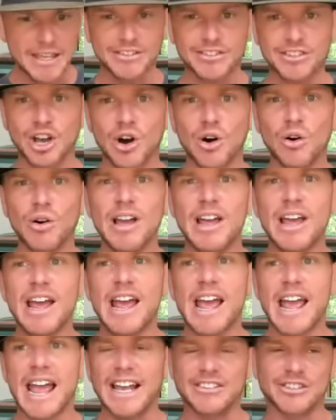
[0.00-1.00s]
So
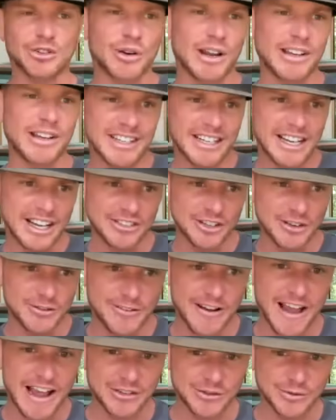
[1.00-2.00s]
it's crazy because you
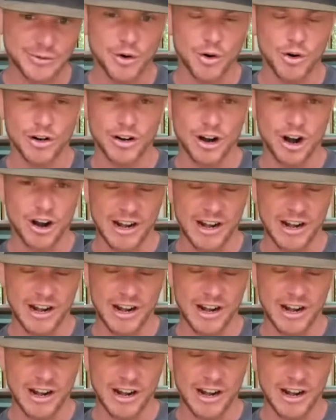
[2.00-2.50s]
fast forward,